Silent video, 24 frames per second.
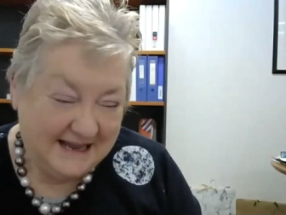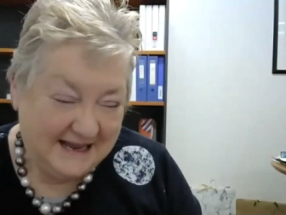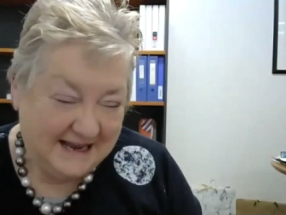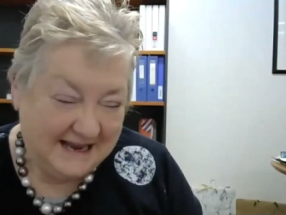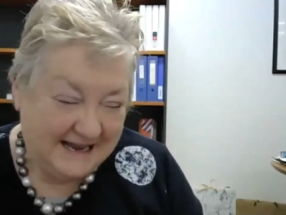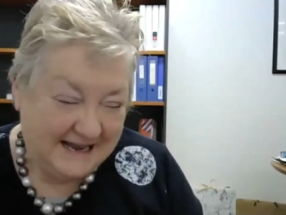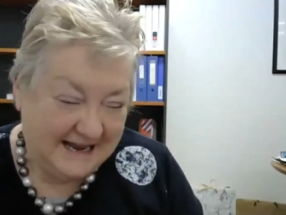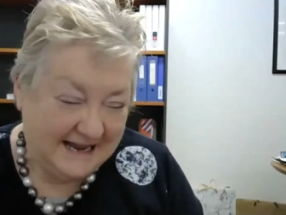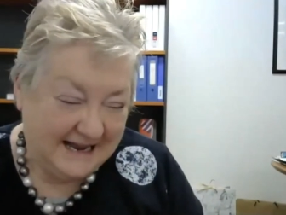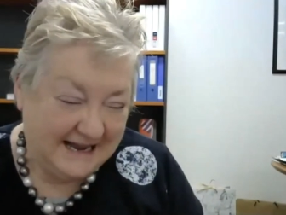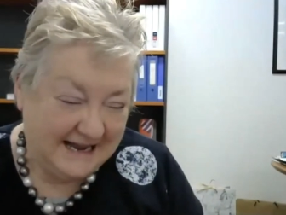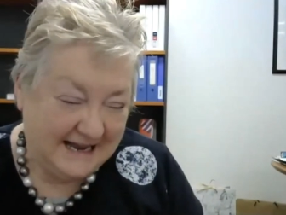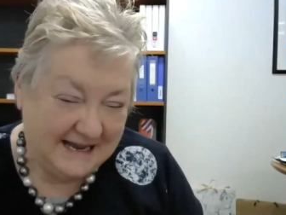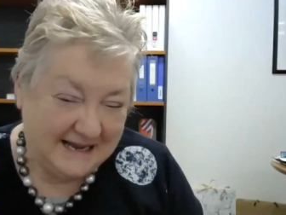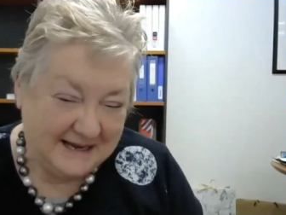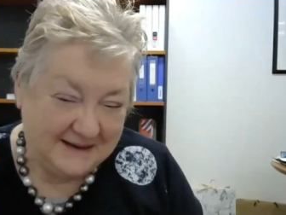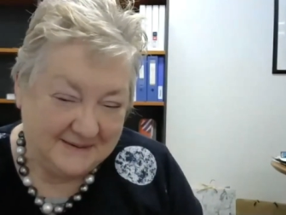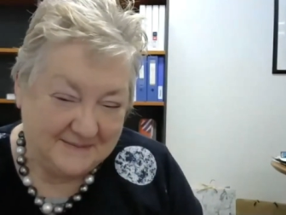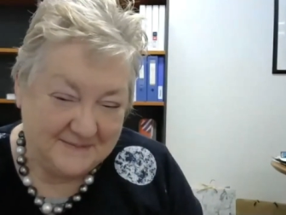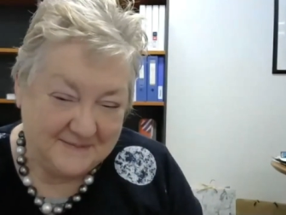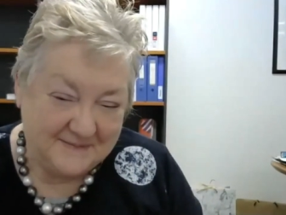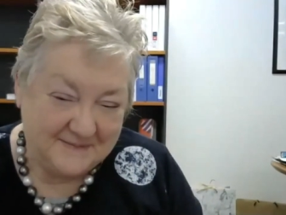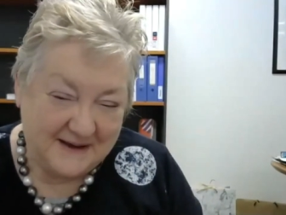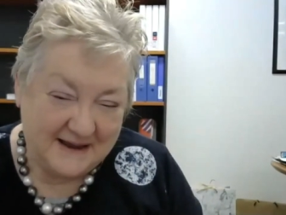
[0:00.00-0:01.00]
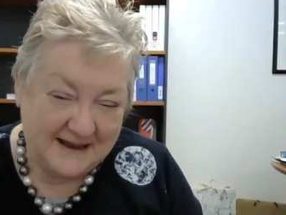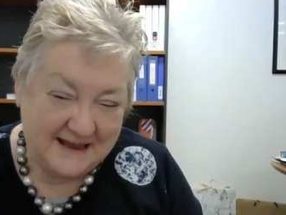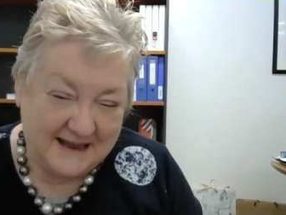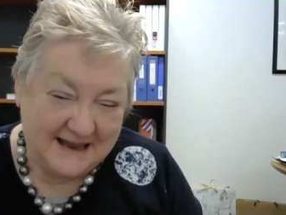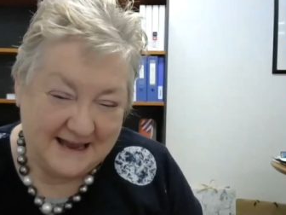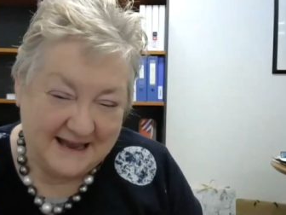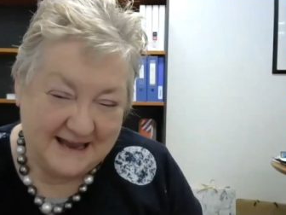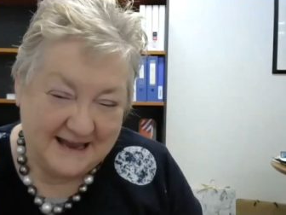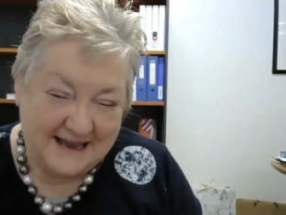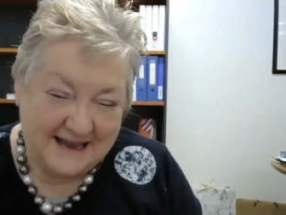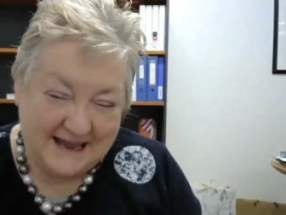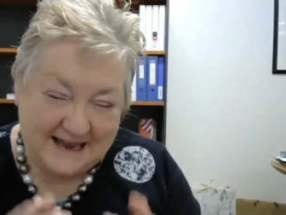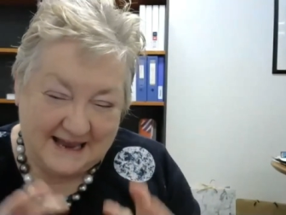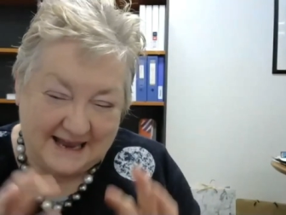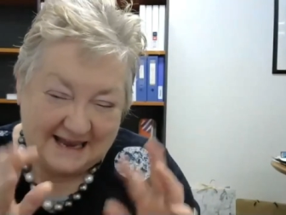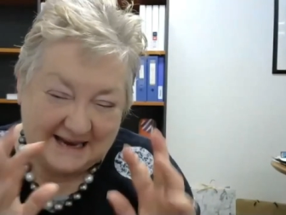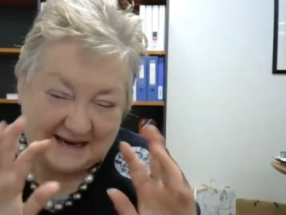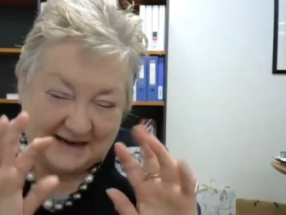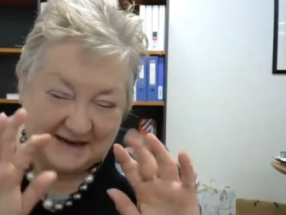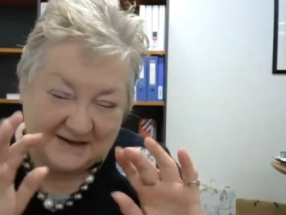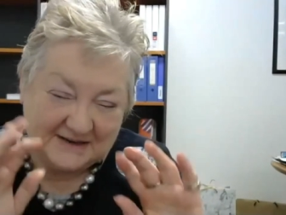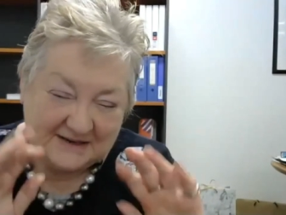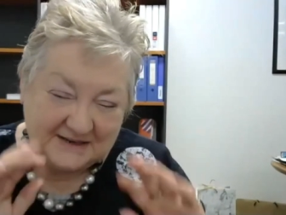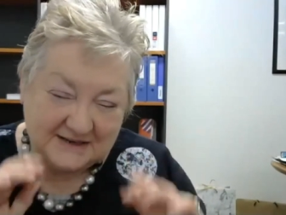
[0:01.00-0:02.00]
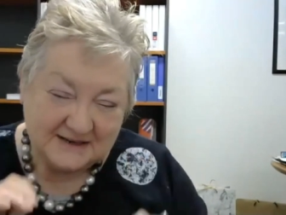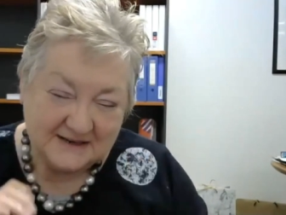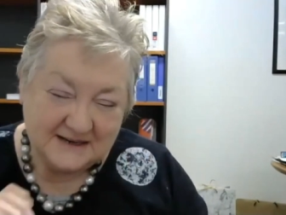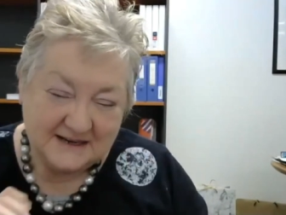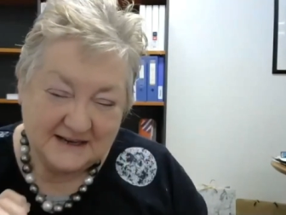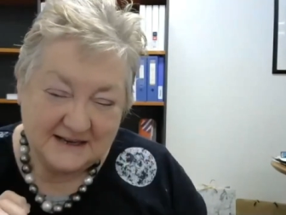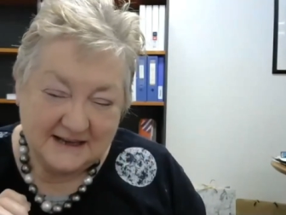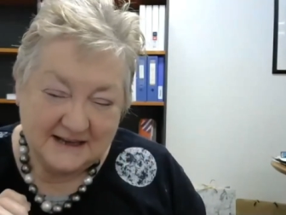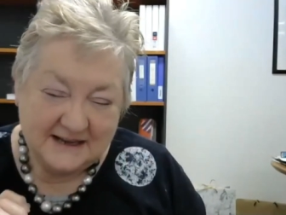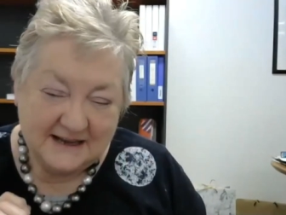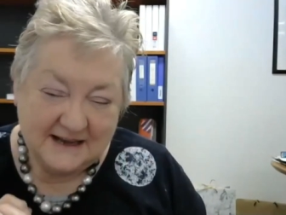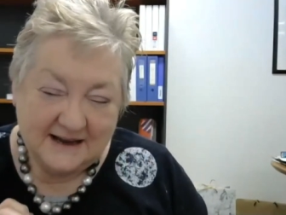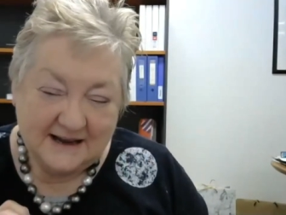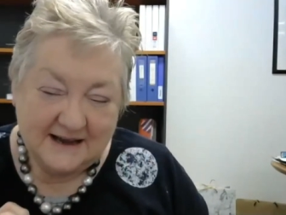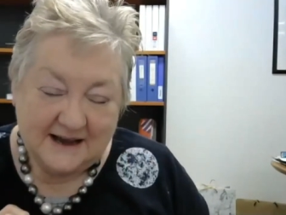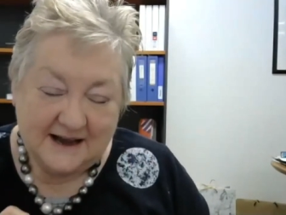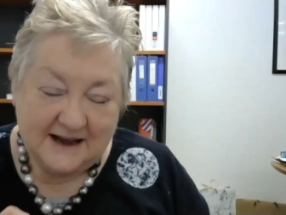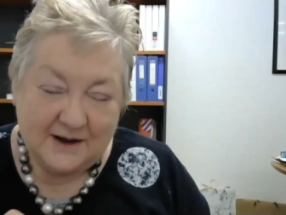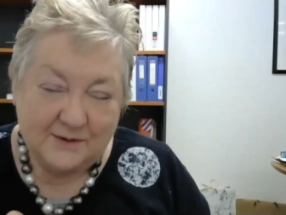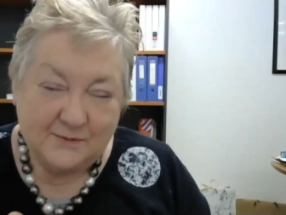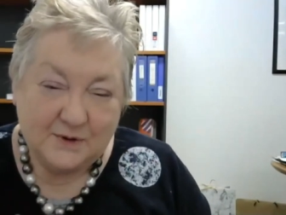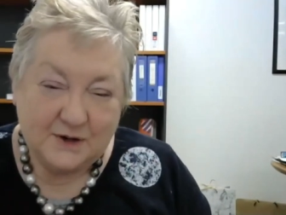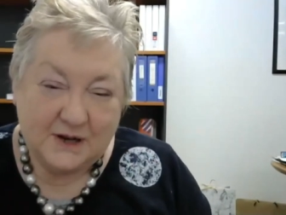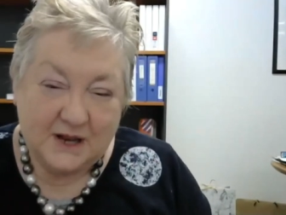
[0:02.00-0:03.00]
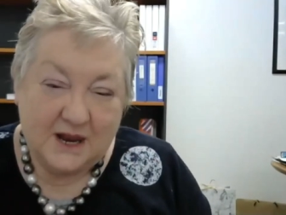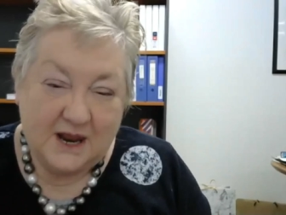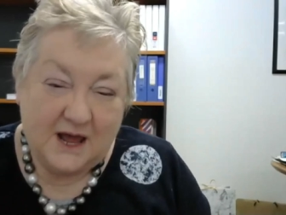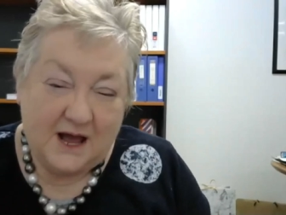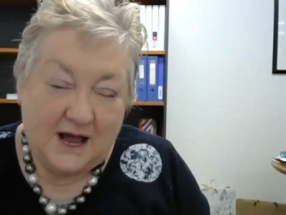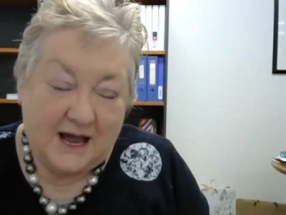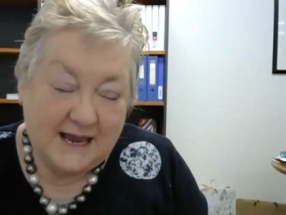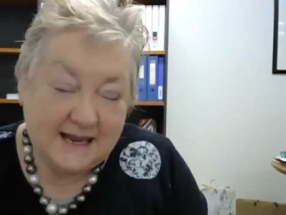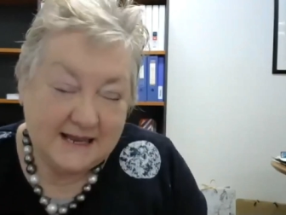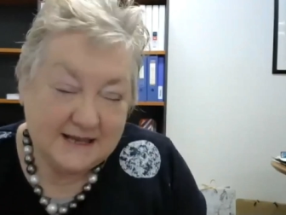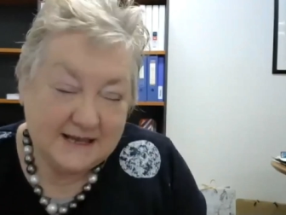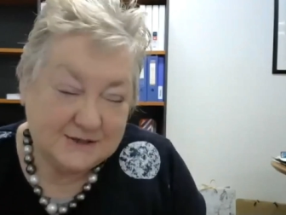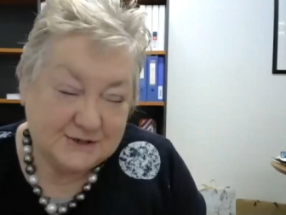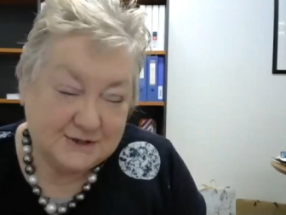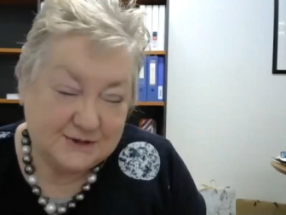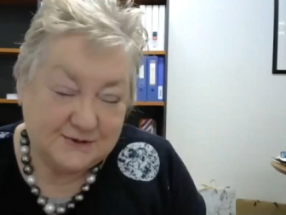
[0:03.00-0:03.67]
And I would like